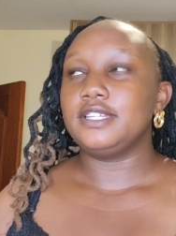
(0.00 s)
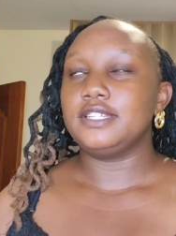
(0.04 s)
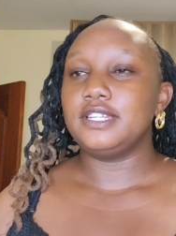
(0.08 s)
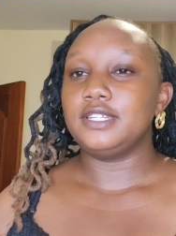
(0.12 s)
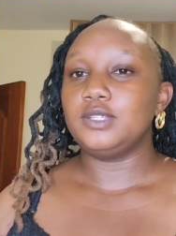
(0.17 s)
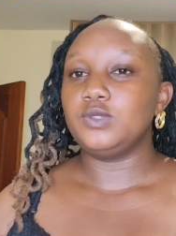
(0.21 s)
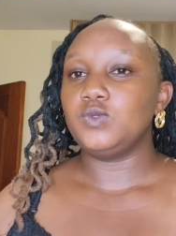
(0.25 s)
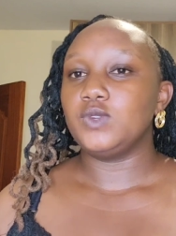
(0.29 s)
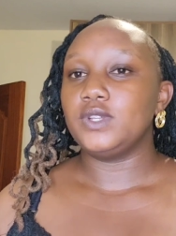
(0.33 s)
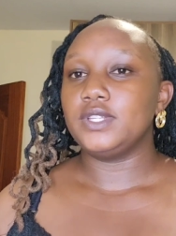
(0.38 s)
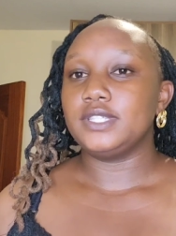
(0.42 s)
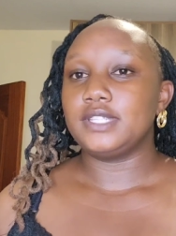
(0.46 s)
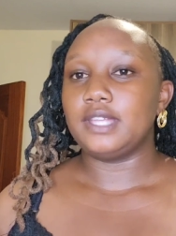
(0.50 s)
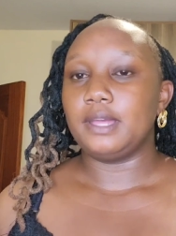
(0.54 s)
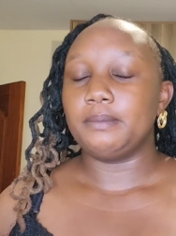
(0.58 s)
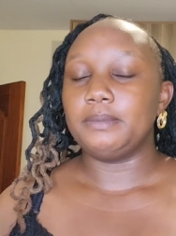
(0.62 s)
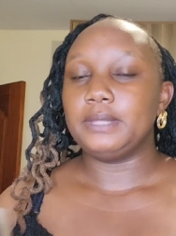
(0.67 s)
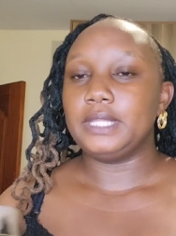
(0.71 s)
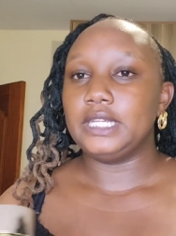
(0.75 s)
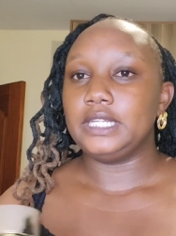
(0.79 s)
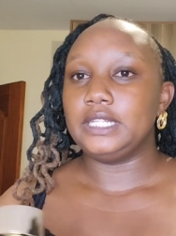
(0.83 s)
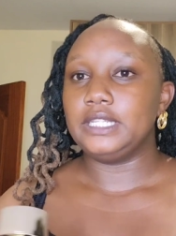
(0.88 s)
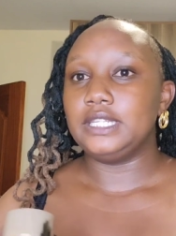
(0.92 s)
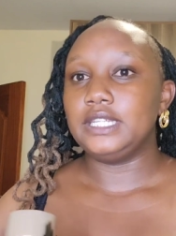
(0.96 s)
I just want
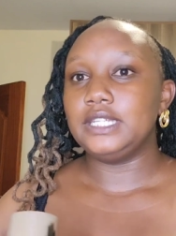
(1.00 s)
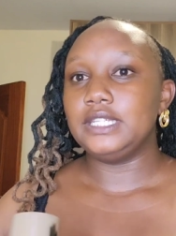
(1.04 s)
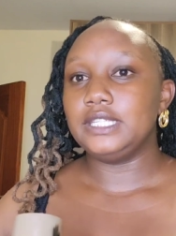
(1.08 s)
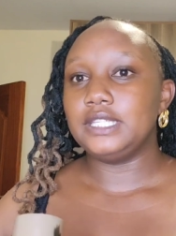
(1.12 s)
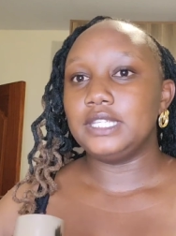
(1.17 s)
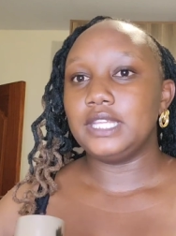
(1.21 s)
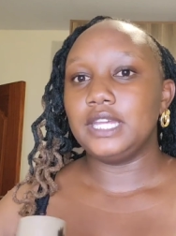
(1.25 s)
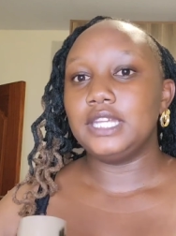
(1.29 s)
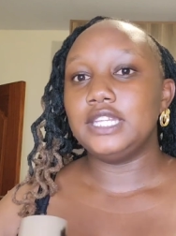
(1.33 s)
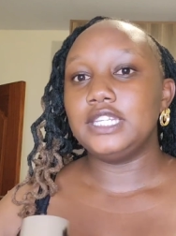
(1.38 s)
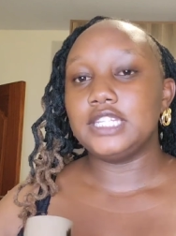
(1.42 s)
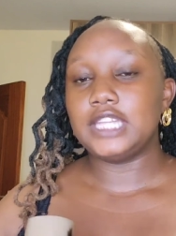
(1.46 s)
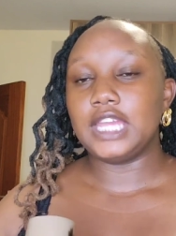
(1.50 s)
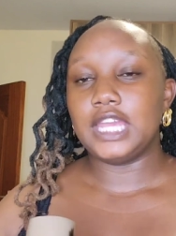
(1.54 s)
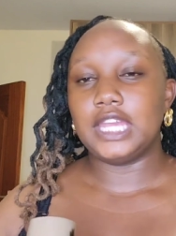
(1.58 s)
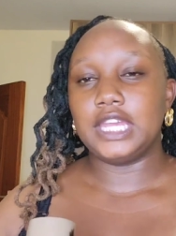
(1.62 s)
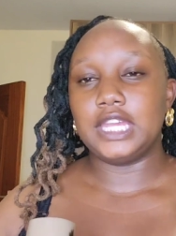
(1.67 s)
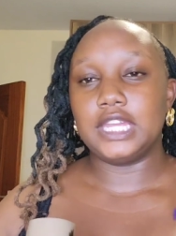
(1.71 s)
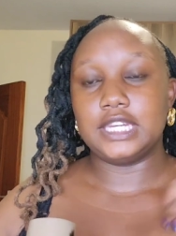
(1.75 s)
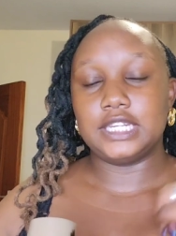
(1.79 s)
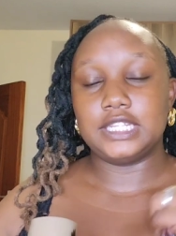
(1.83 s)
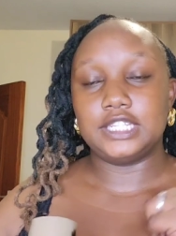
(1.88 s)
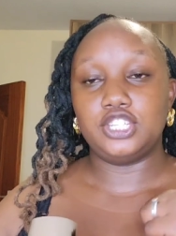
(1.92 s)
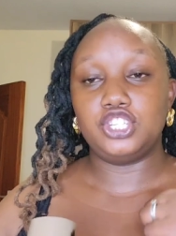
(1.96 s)
something decent
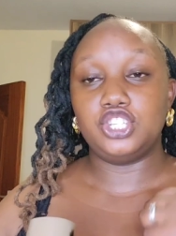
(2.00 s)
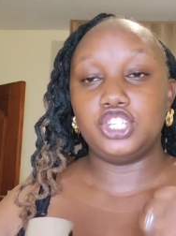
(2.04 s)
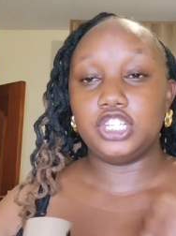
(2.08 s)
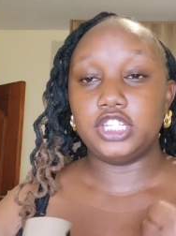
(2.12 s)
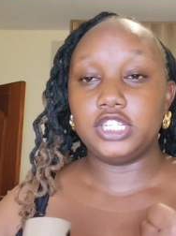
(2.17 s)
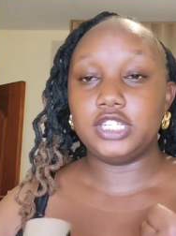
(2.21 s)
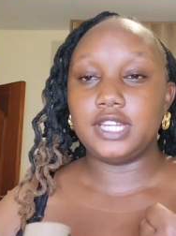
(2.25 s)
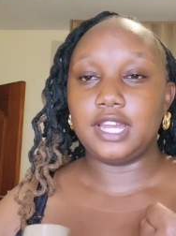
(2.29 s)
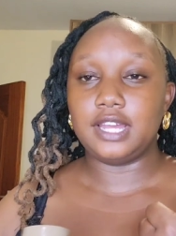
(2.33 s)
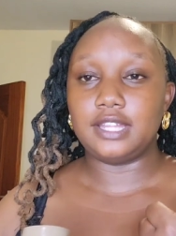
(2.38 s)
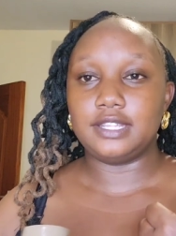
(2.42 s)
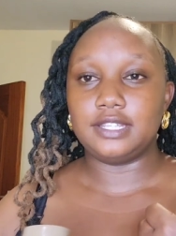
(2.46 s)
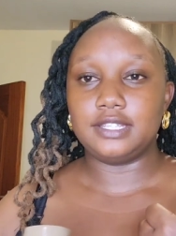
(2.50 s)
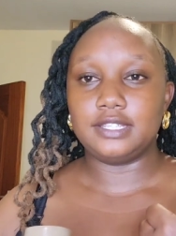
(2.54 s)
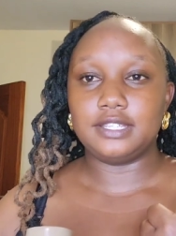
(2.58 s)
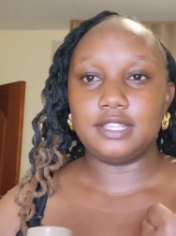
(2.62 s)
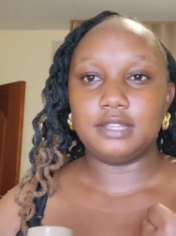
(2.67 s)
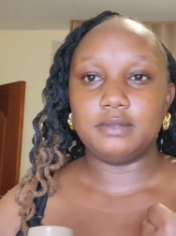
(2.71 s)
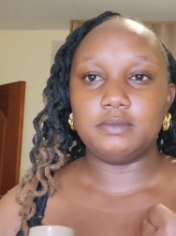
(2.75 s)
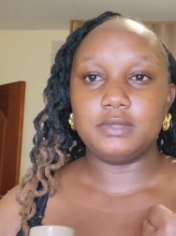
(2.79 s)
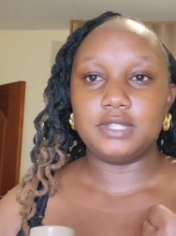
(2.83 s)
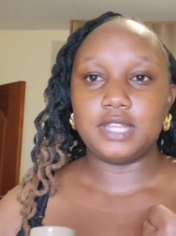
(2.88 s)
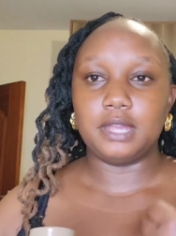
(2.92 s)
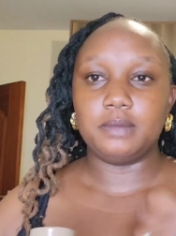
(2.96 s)
and chic at the
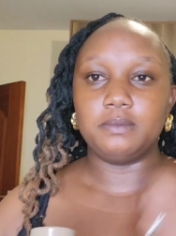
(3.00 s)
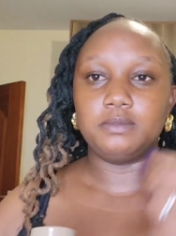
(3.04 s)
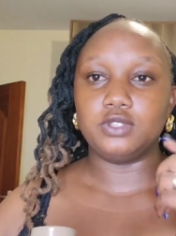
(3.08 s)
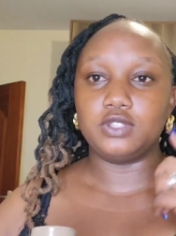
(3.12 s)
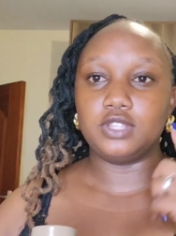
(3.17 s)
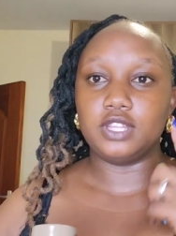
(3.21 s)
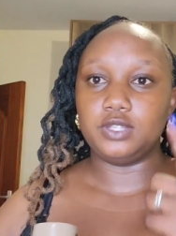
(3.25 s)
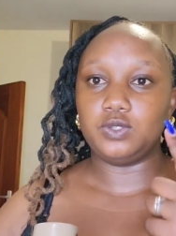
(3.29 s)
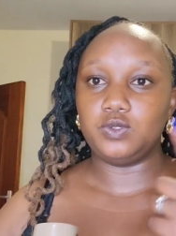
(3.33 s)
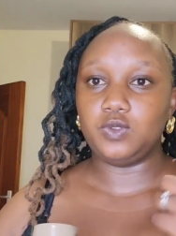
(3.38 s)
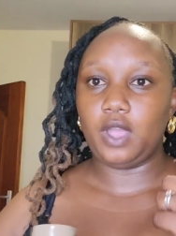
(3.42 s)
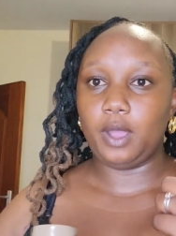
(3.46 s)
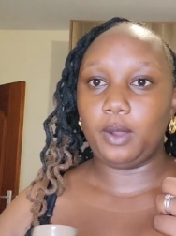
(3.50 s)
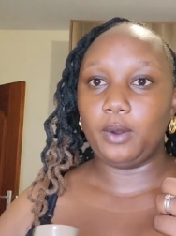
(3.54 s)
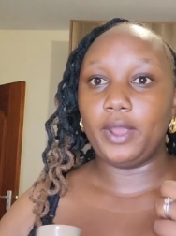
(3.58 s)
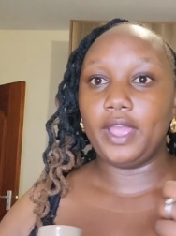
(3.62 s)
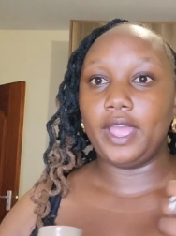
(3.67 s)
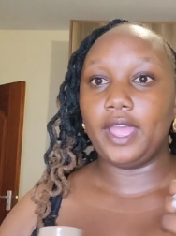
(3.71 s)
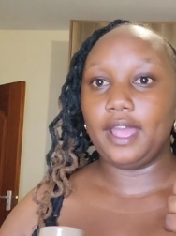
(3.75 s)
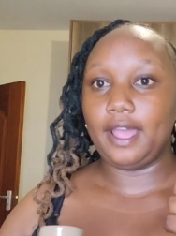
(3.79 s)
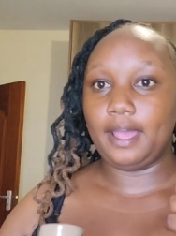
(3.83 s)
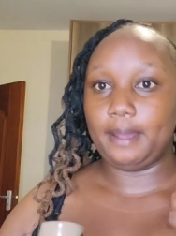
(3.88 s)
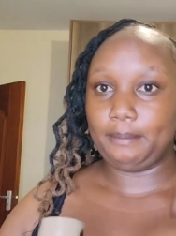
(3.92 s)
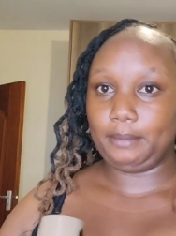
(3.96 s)
same time. So that's
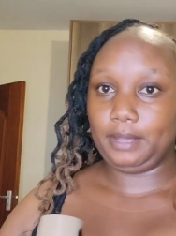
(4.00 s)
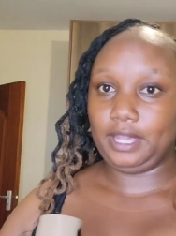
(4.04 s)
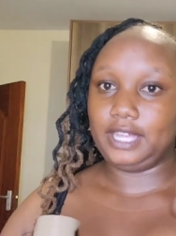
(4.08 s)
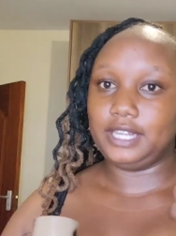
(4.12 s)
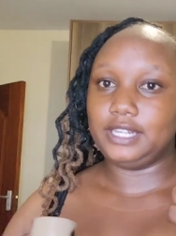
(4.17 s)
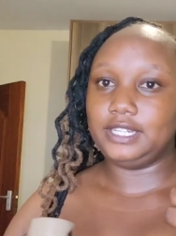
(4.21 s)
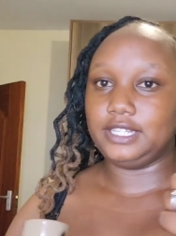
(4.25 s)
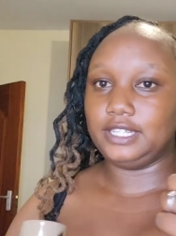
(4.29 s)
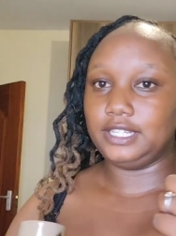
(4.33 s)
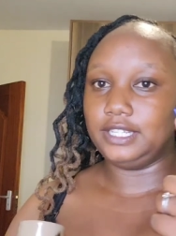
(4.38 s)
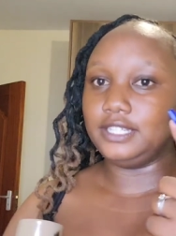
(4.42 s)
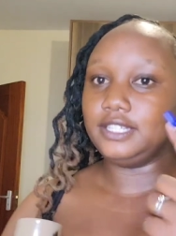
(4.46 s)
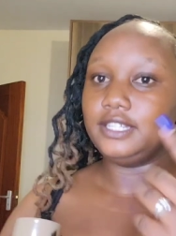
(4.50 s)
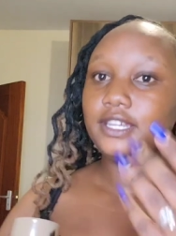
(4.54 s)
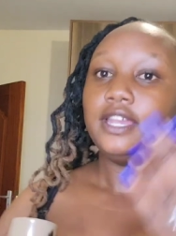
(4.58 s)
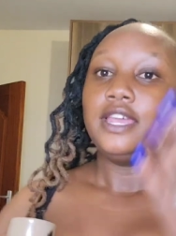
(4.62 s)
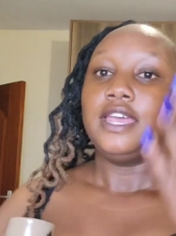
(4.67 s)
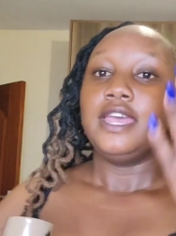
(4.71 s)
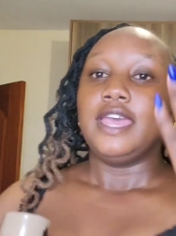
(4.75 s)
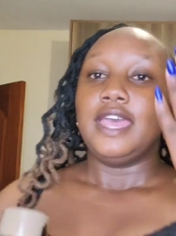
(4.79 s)
where, I'm headed.